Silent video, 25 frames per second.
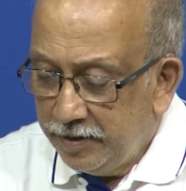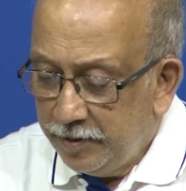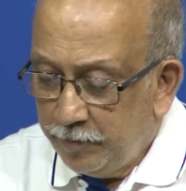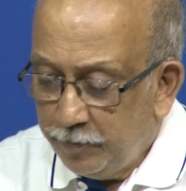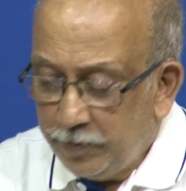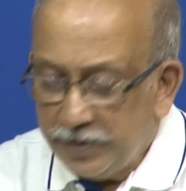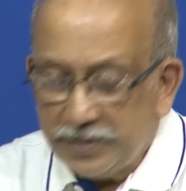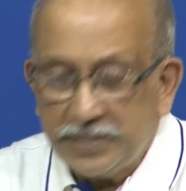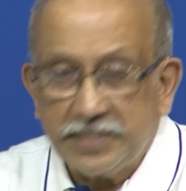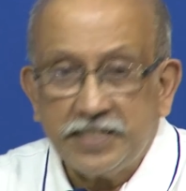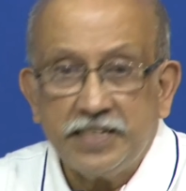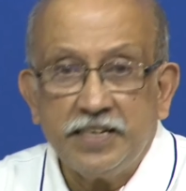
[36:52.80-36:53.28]

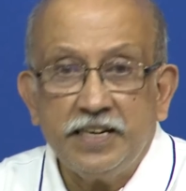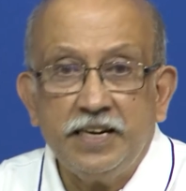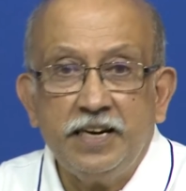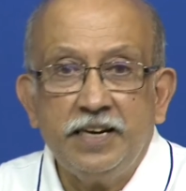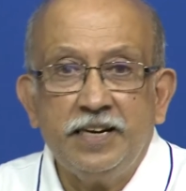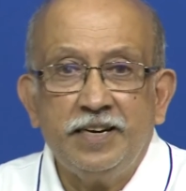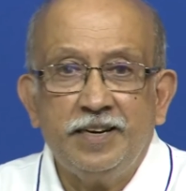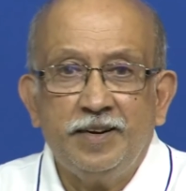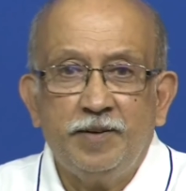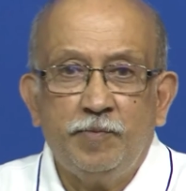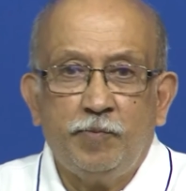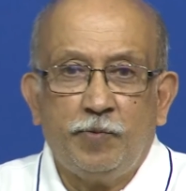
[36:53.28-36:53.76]

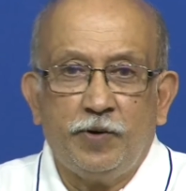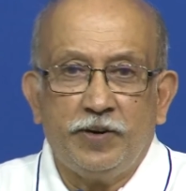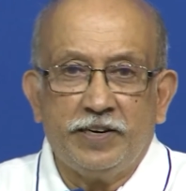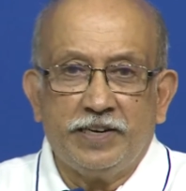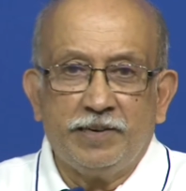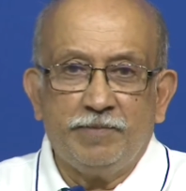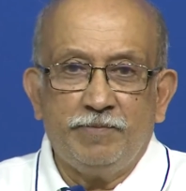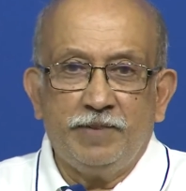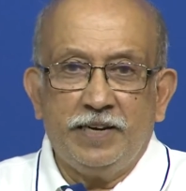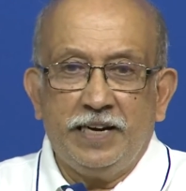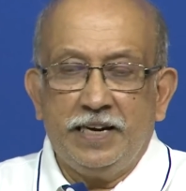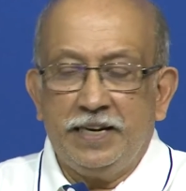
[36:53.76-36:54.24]
personal
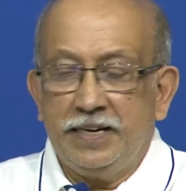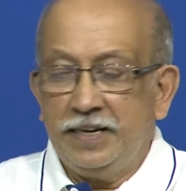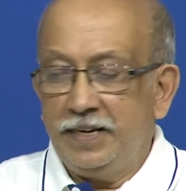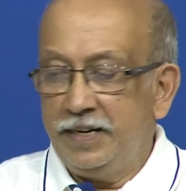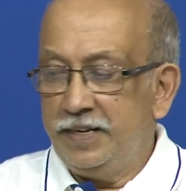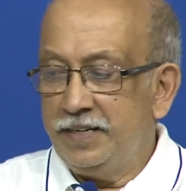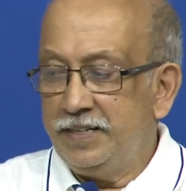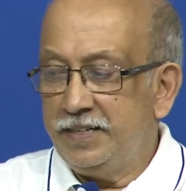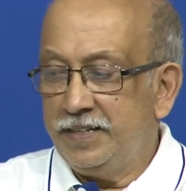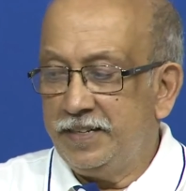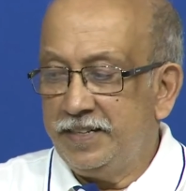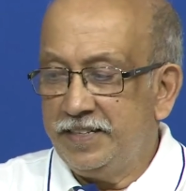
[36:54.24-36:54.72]

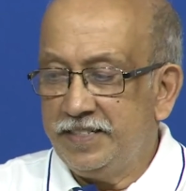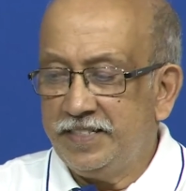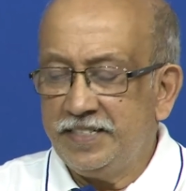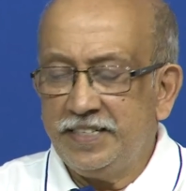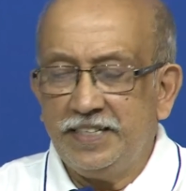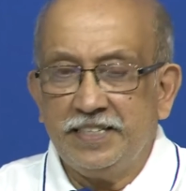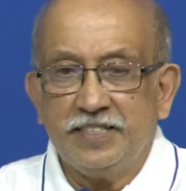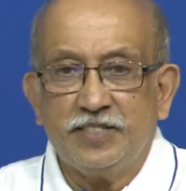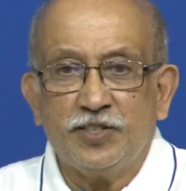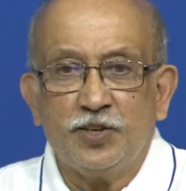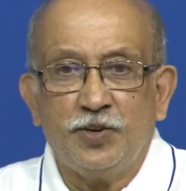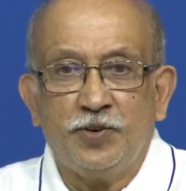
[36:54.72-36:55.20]
portable uh, this
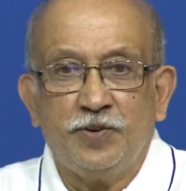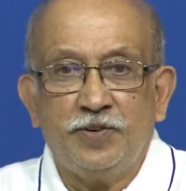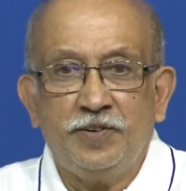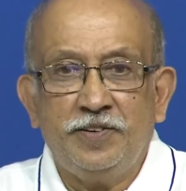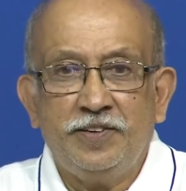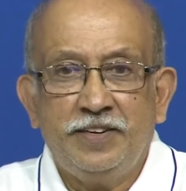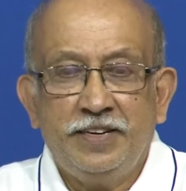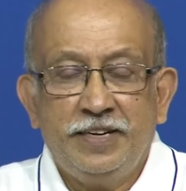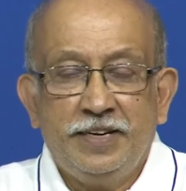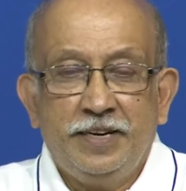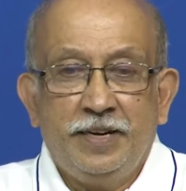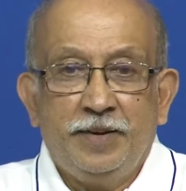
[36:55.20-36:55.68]
thing. So,
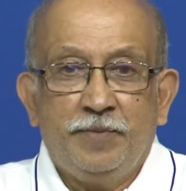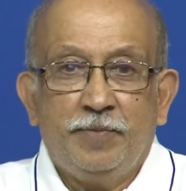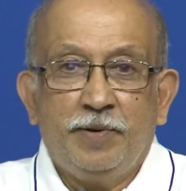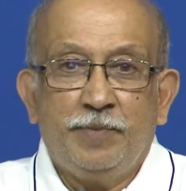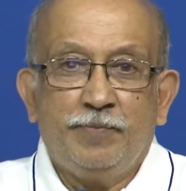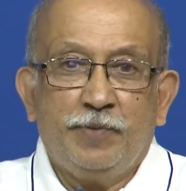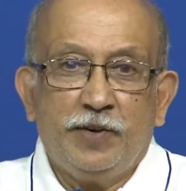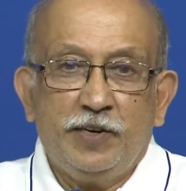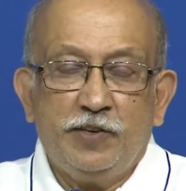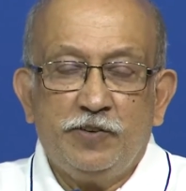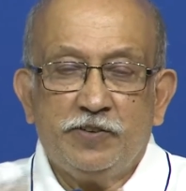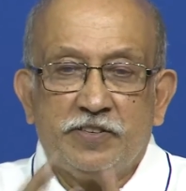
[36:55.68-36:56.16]

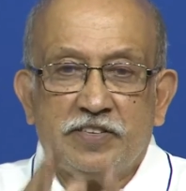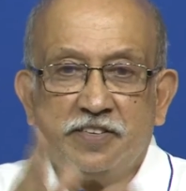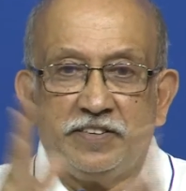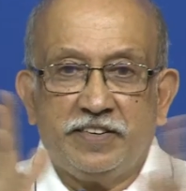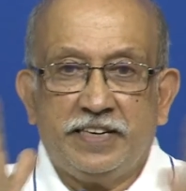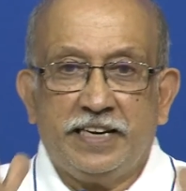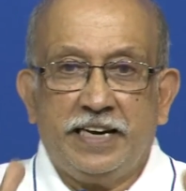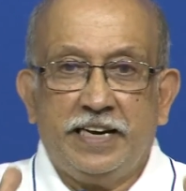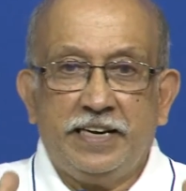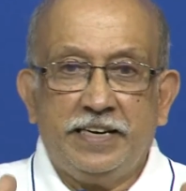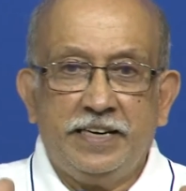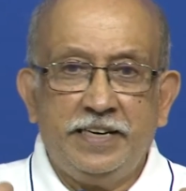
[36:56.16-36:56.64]
people used to
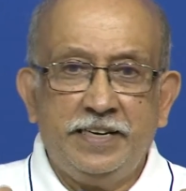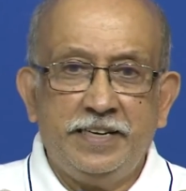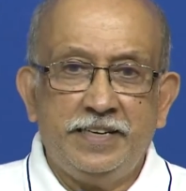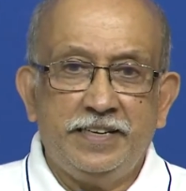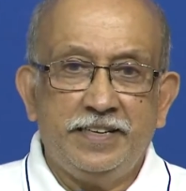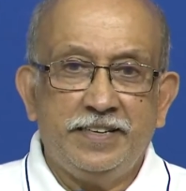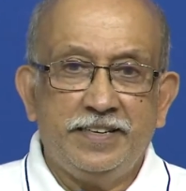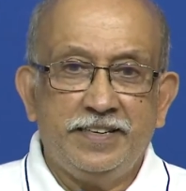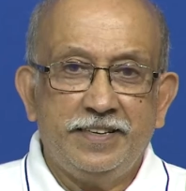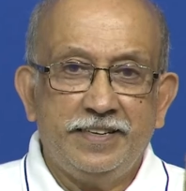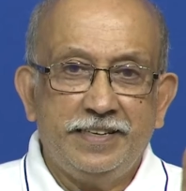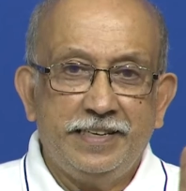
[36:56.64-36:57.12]

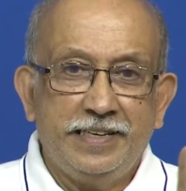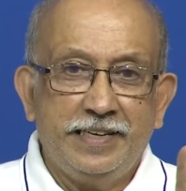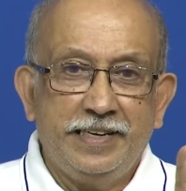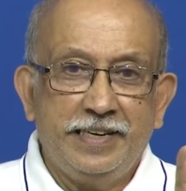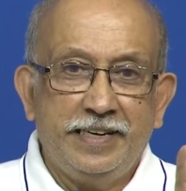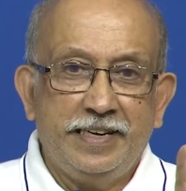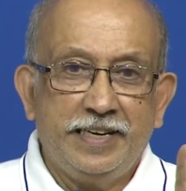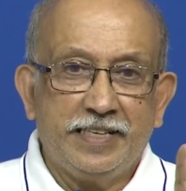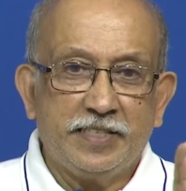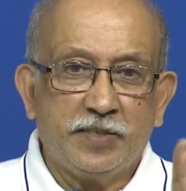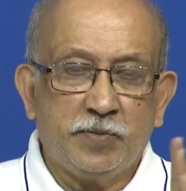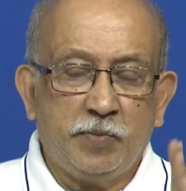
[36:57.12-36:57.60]
carry
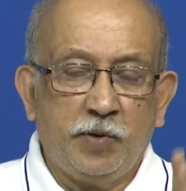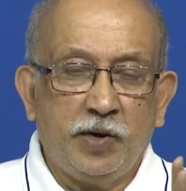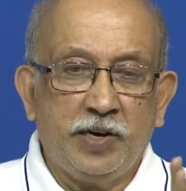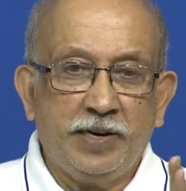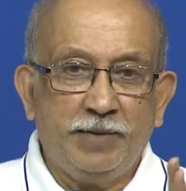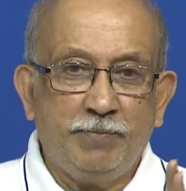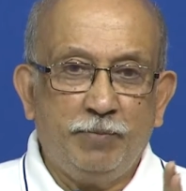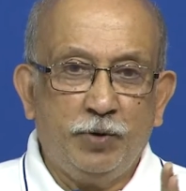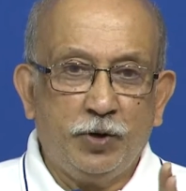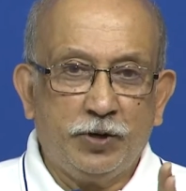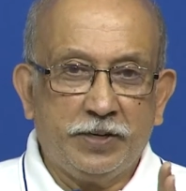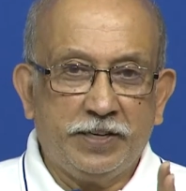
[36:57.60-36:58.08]
a
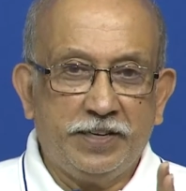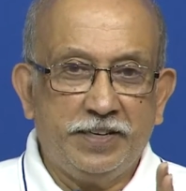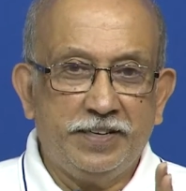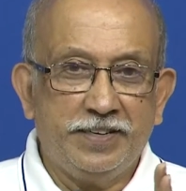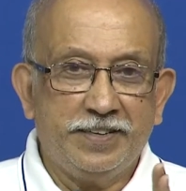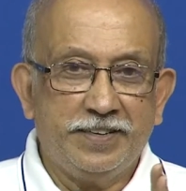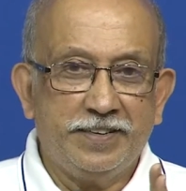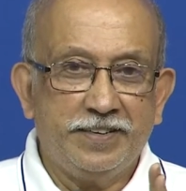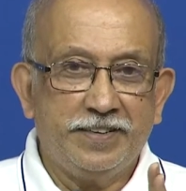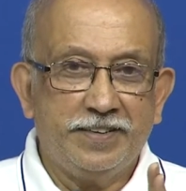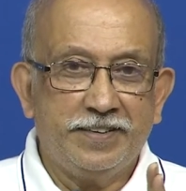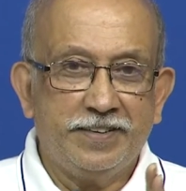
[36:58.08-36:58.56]
small book
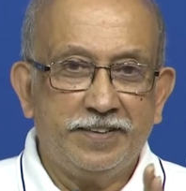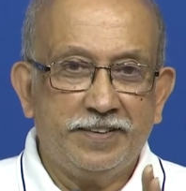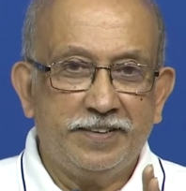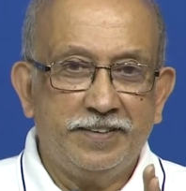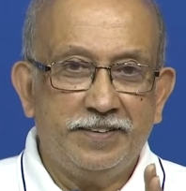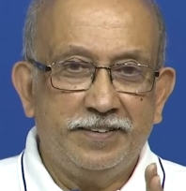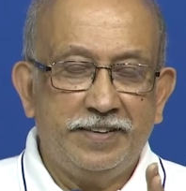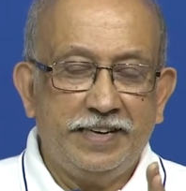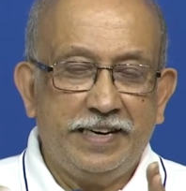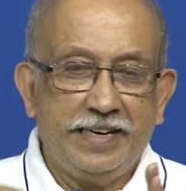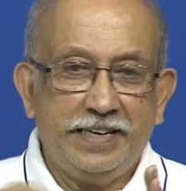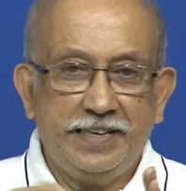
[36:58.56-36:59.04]

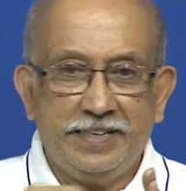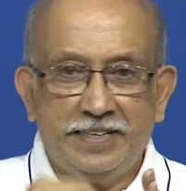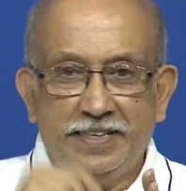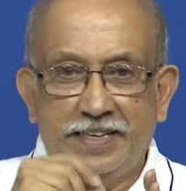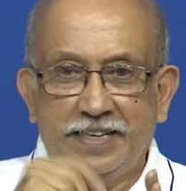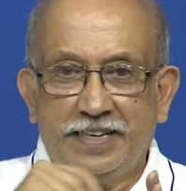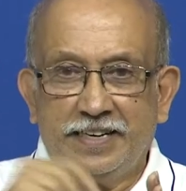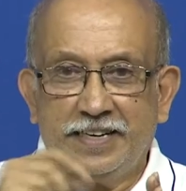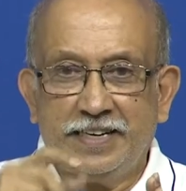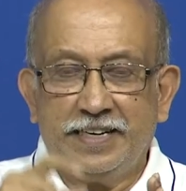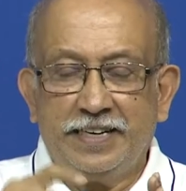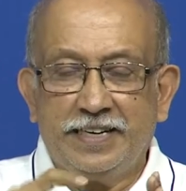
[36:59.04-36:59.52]
and
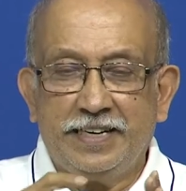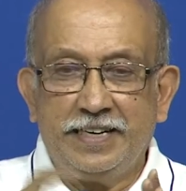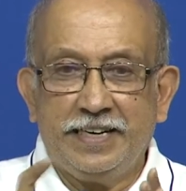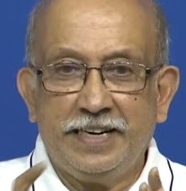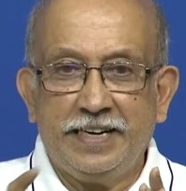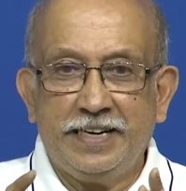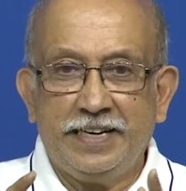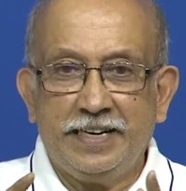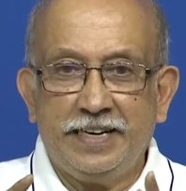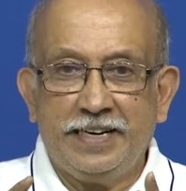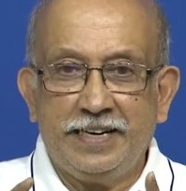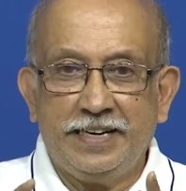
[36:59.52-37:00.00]
they write a
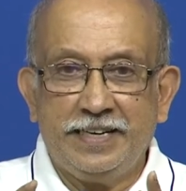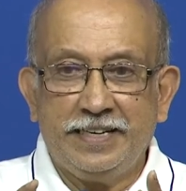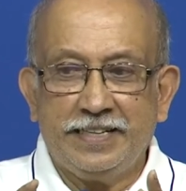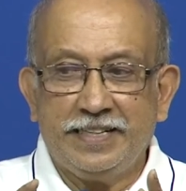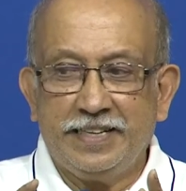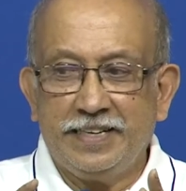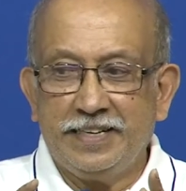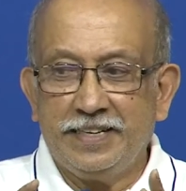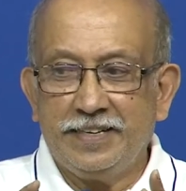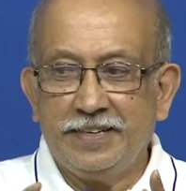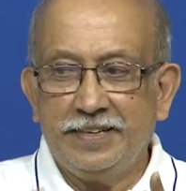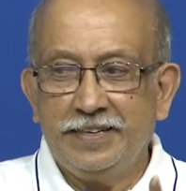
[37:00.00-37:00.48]
diary like
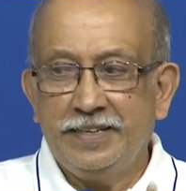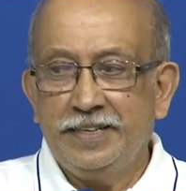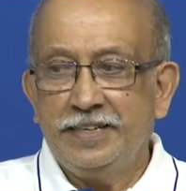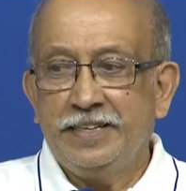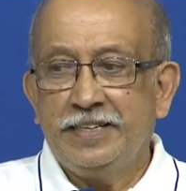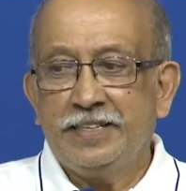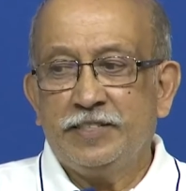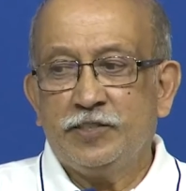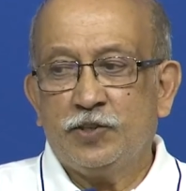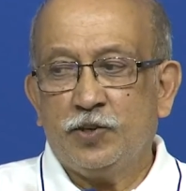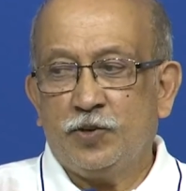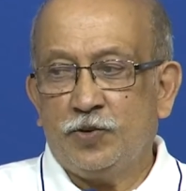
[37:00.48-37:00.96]
thing.
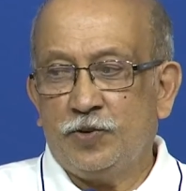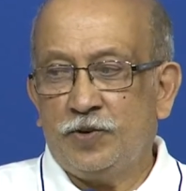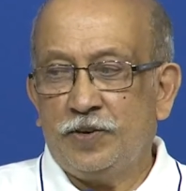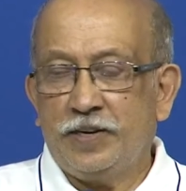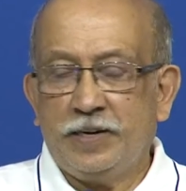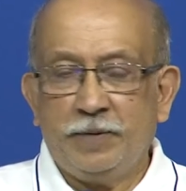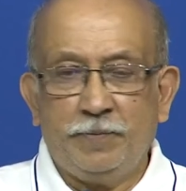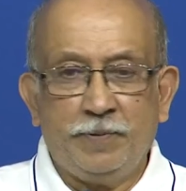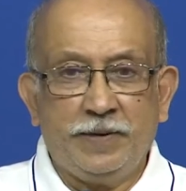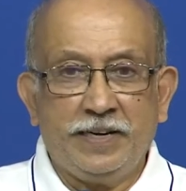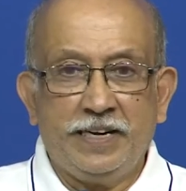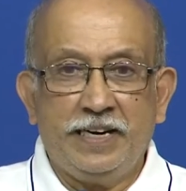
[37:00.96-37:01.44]
So,
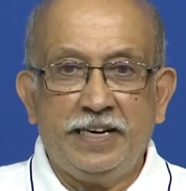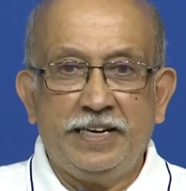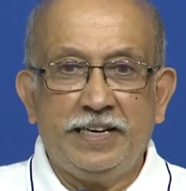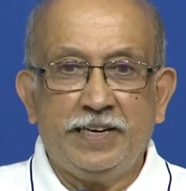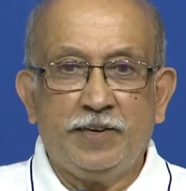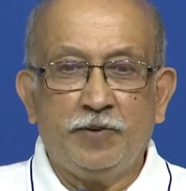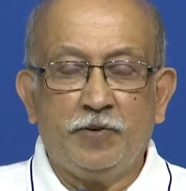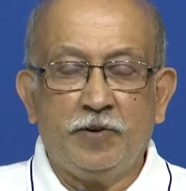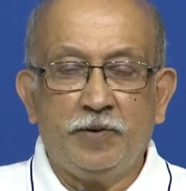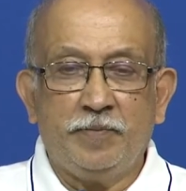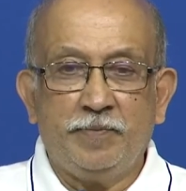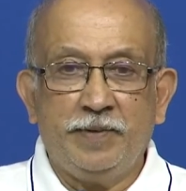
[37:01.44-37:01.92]
typically
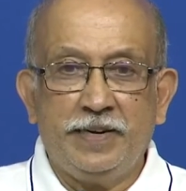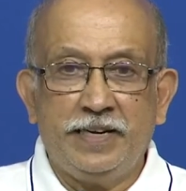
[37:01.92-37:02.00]
it could